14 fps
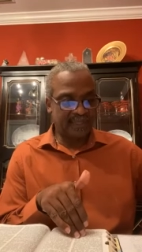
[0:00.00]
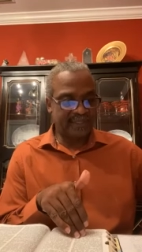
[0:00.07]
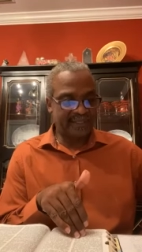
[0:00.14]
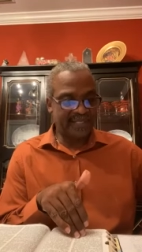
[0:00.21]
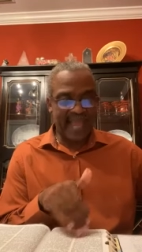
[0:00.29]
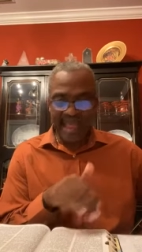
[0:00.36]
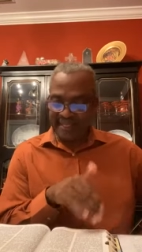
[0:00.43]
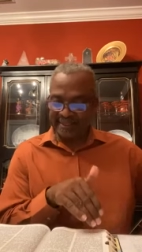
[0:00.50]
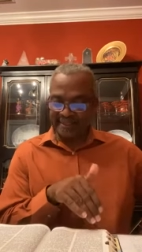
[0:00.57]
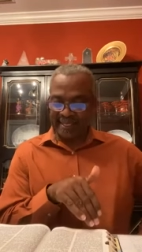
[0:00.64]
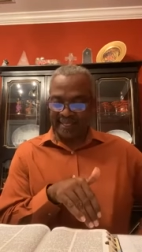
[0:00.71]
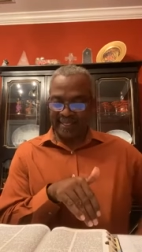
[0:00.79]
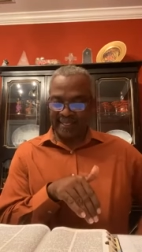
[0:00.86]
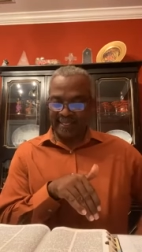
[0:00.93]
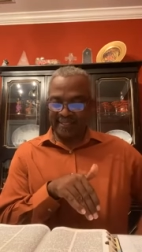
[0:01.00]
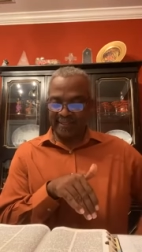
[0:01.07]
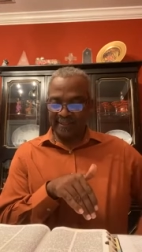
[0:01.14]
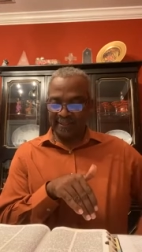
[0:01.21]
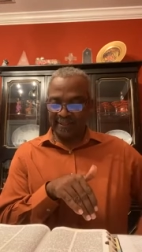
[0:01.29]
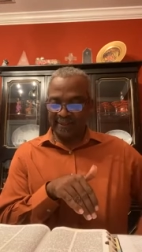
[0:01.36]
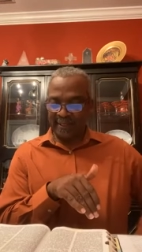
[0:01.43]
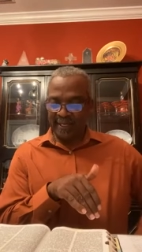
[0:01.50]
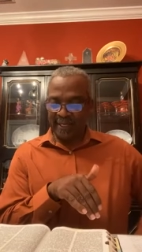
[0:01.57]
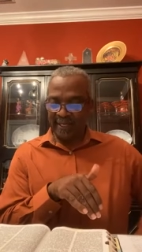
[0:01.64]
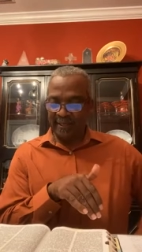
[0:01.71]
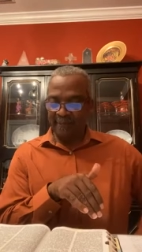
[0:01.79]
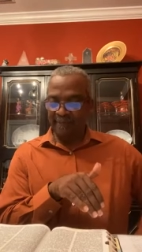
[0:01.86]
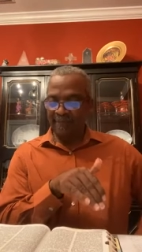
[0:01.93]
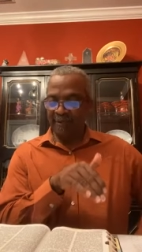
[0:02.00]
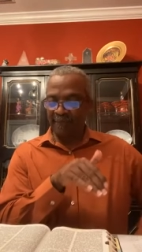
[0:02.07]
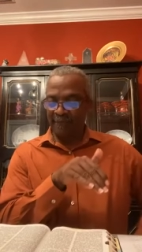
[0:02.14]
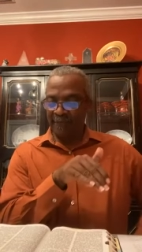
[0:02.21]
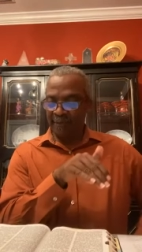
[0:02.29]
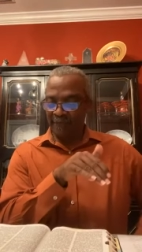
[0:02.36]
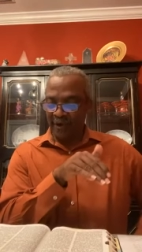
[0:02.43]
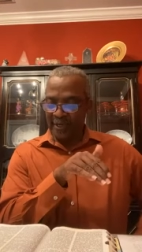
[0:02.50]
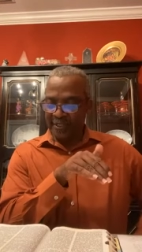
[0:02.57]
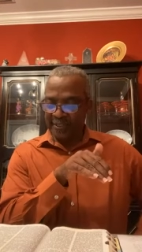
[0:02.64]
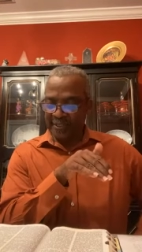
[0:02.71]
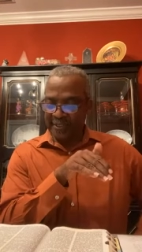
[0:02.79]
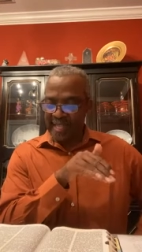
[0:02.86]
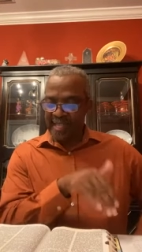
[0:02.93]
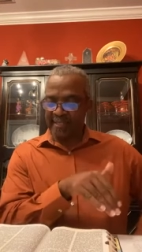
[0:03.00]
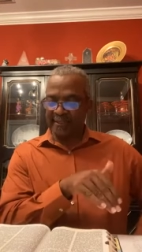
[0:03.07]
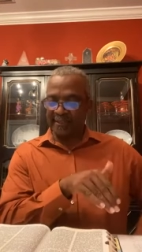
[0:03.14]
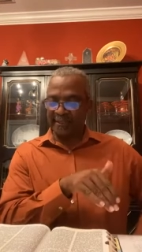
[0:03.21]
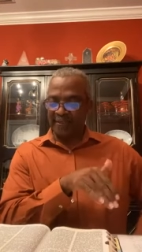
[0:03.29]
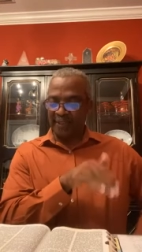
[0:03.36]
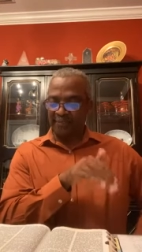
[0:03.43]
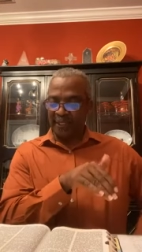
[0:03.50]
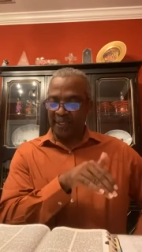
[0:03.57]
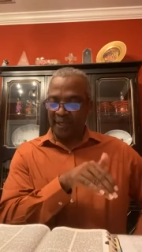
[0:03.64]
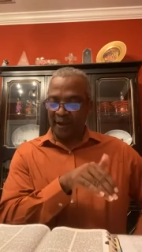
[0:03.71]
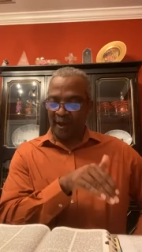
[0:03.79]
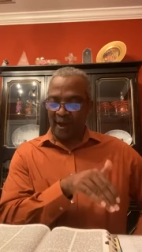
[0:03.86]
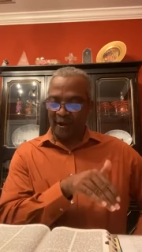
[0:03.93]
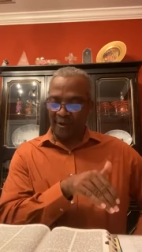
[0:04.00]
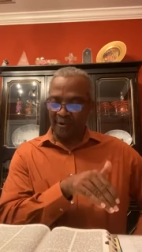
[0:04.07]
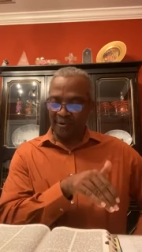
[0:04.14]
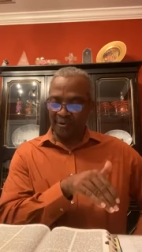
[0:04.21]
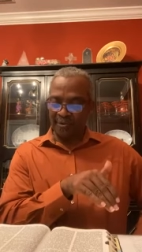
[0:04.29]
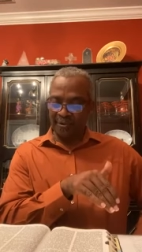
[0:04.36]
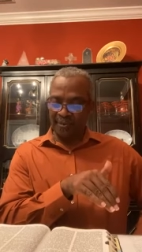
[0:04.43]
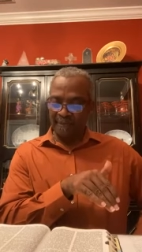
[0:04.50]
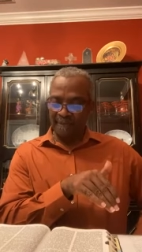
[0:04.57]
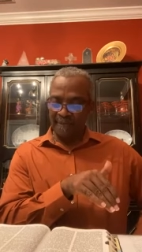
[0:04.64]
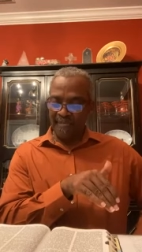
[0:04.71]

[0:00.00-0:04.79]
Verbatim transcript: The text says in verse 6 to be clause